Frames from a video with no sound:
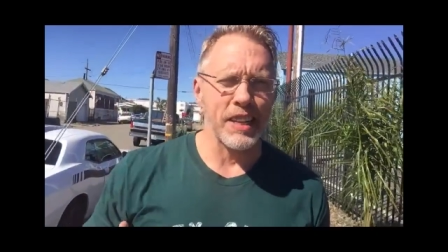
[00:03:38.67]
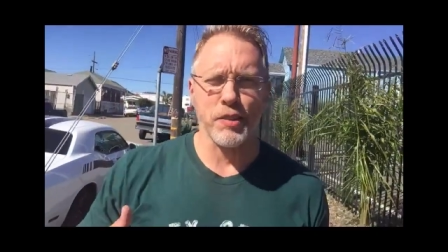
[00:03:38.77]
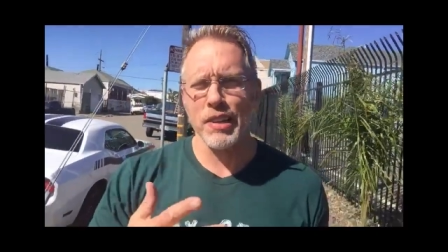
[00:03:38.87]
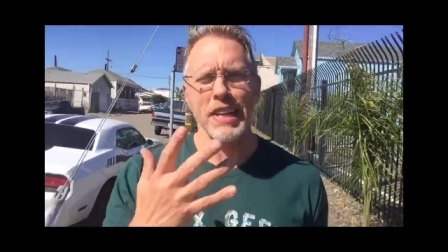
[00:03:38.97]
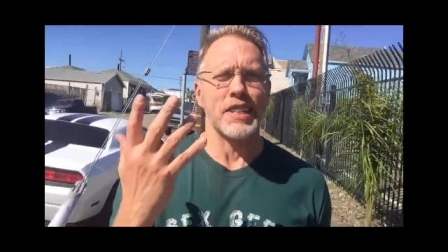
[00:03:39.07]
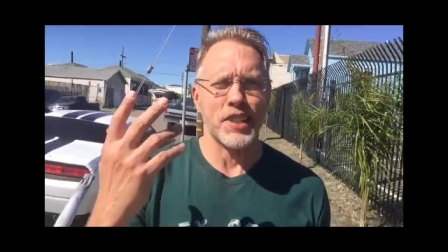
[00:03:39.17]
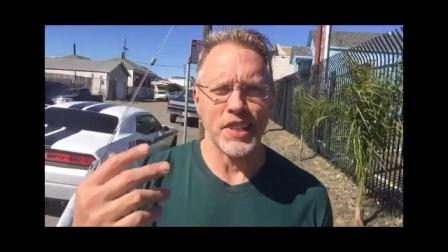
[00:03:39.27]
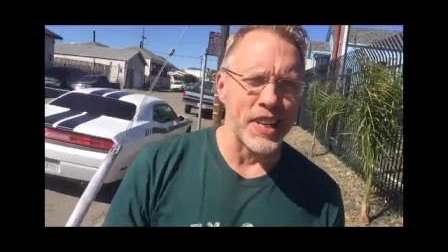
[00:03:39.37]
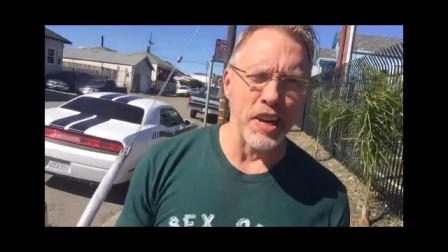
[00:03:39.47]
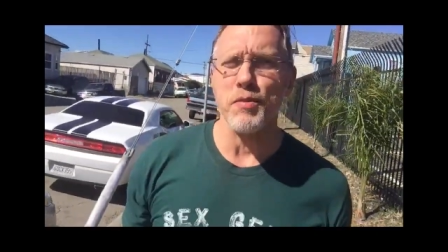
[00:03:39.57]

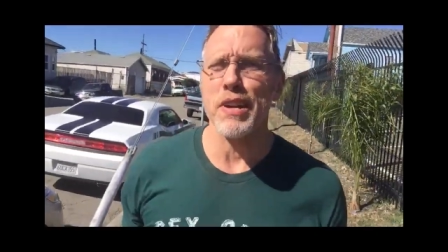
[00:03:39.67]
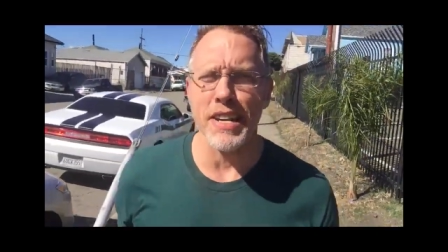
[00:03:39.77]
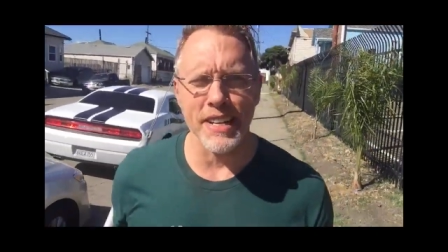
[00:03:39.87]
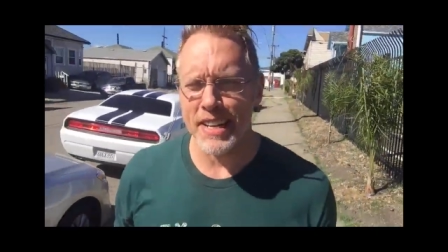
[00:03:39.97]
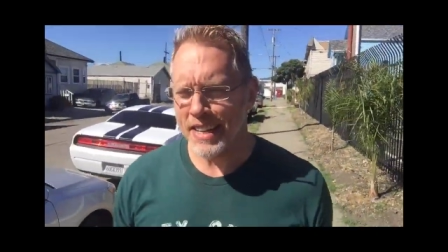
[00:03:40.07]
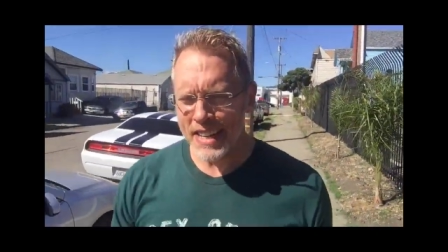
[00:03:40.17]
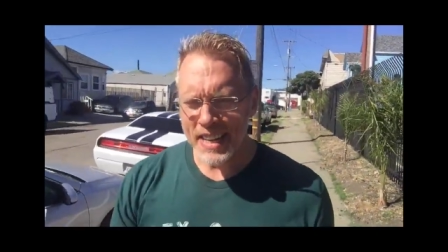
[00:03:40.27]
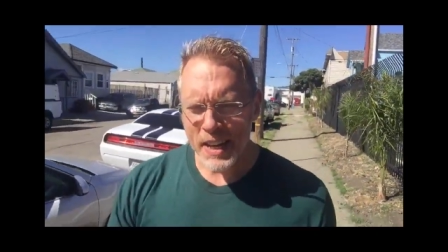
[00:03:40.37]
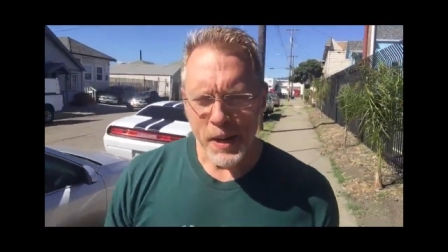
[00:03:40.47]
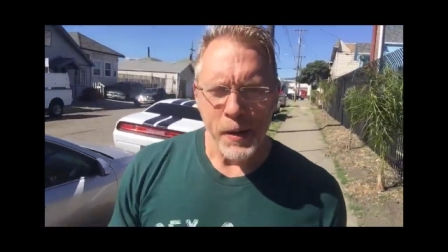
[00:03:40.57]
electrolytes, Gatorade.
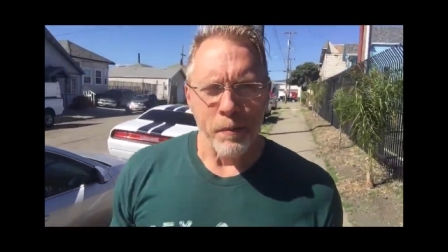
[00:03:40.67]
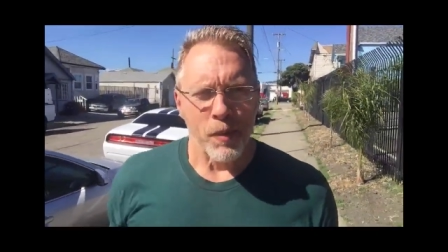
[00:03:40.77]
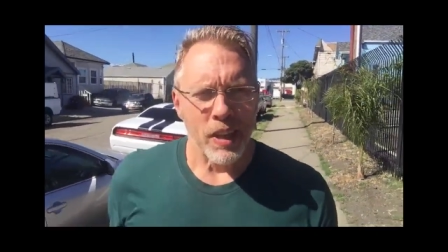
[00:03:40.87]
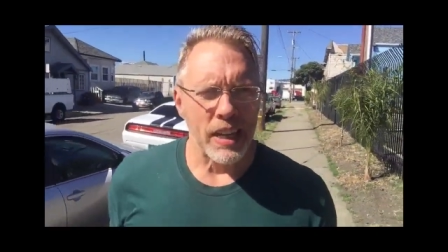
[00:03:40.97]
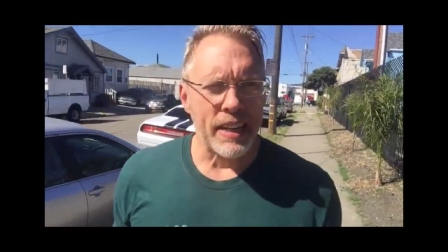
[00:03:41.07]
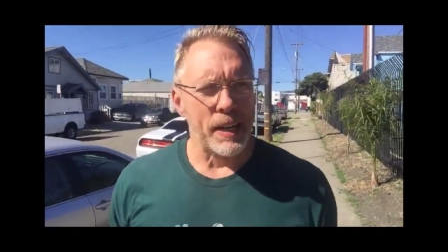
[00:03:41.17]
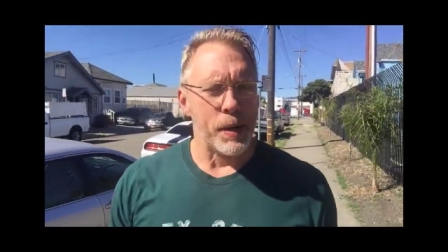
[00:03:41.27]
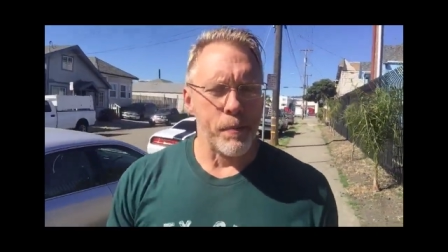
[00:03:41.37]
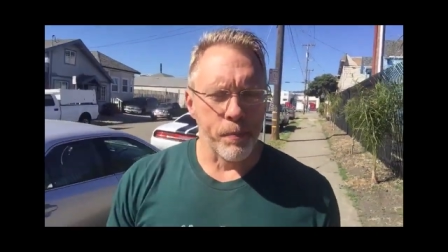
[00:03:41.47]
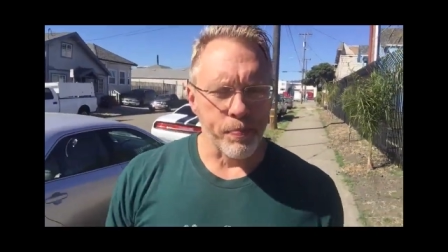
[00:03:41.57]

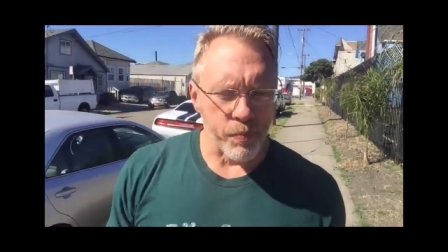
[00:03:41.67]
Um,